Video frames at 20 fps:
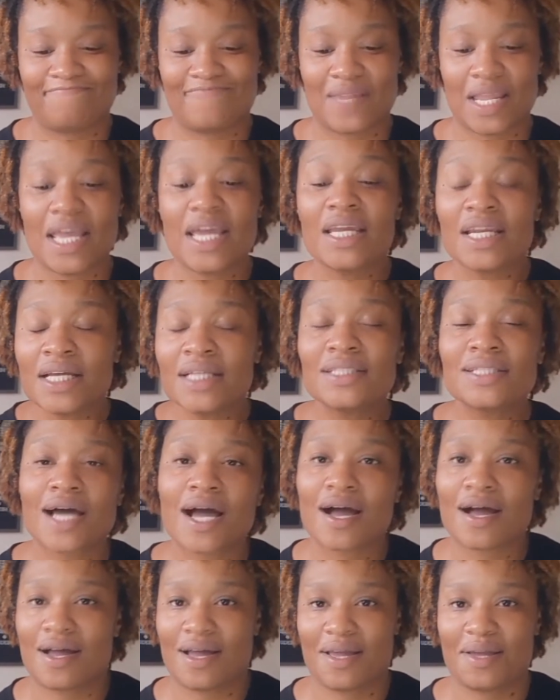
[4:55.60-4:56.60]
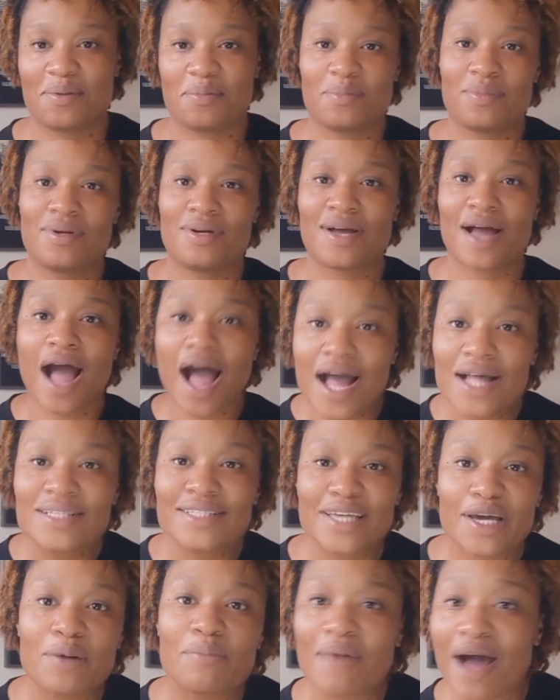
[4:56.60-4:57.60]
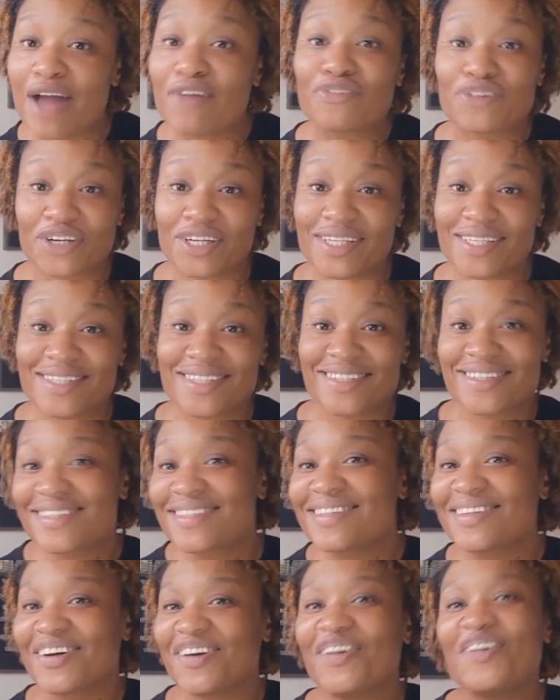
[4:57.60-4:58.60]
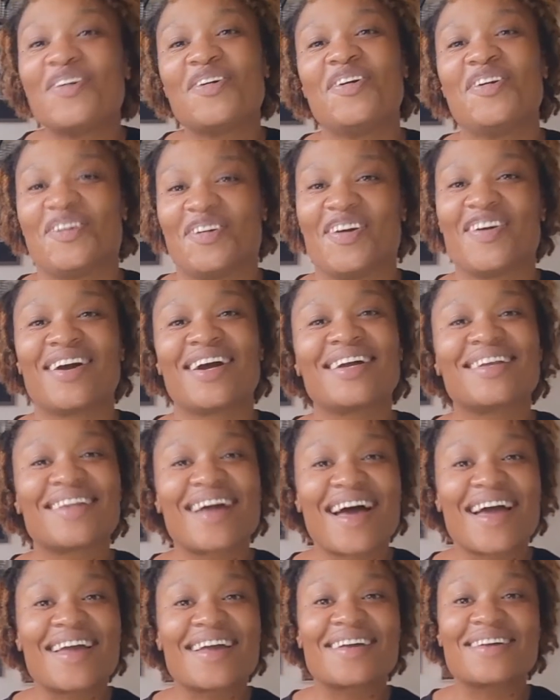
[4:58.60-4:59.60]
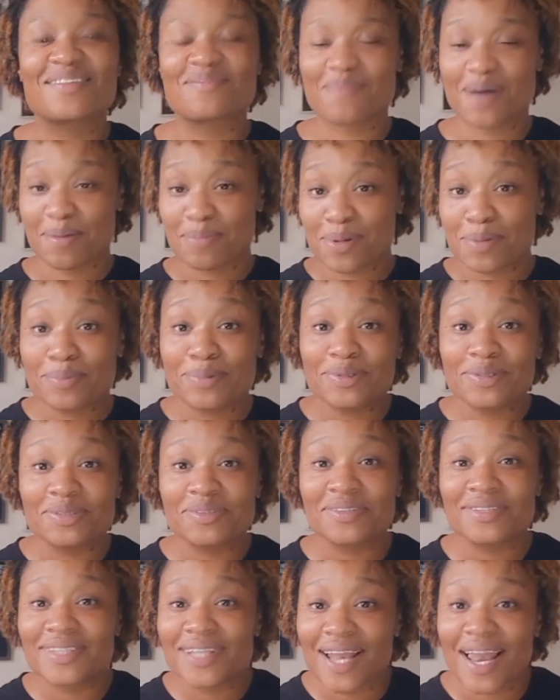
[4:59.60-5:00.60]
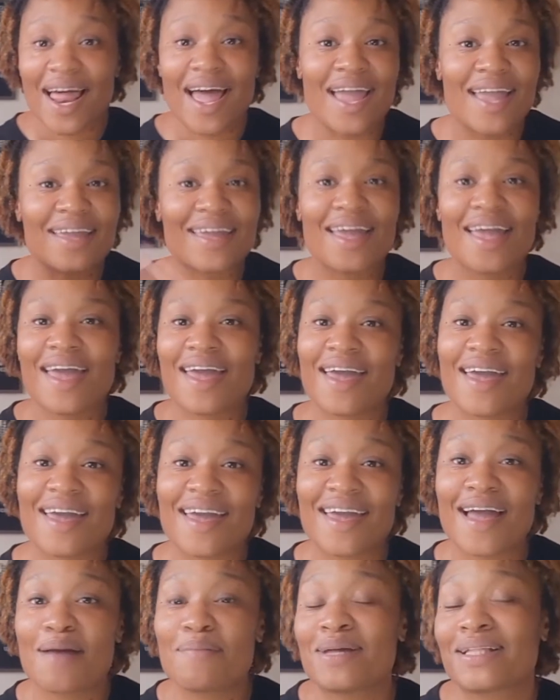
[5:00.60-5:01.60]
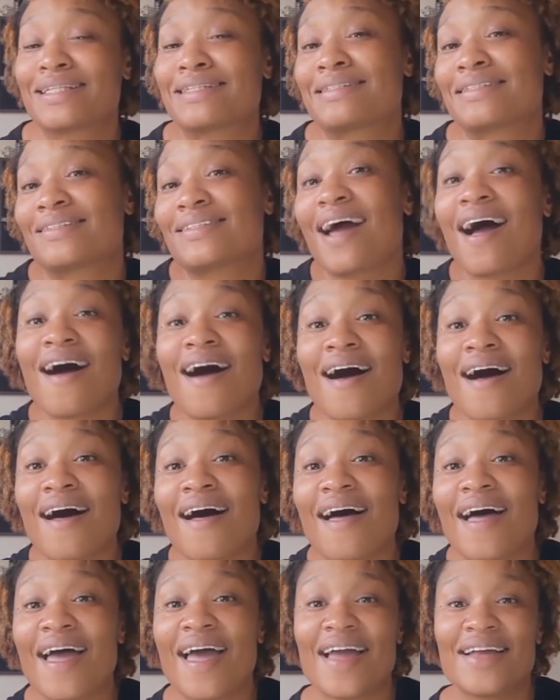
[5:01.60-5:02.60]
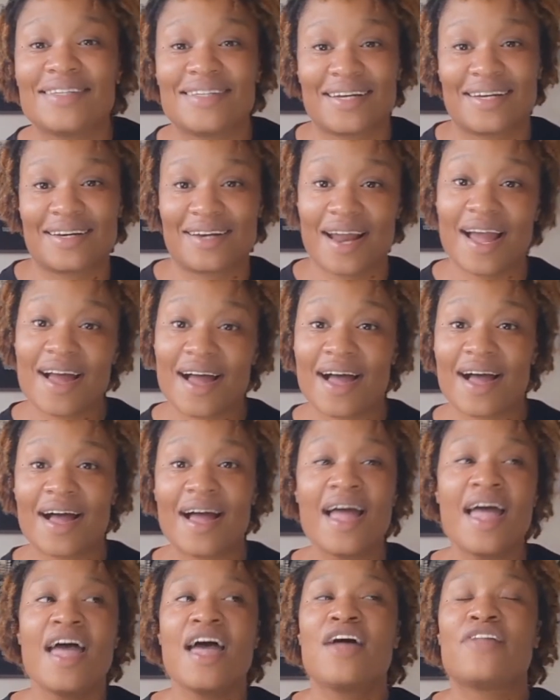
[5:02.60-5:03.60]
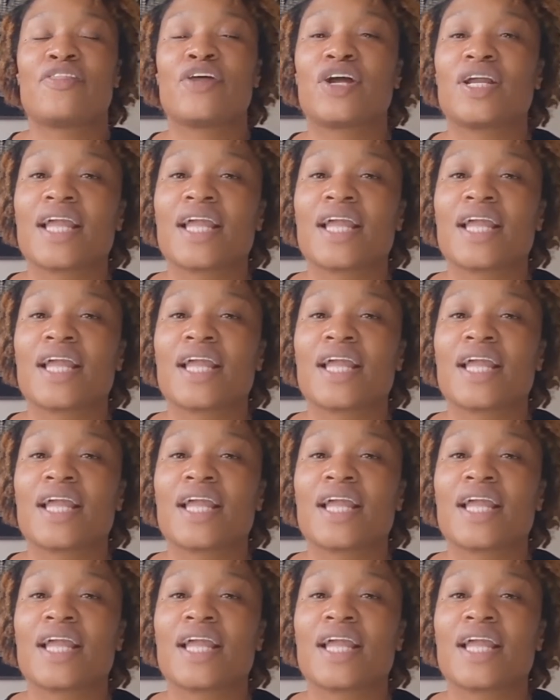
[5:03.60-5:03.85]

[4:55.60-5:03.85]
anytime I tell my friends or like my peoples, like, hey, I met this guy, da da da, they're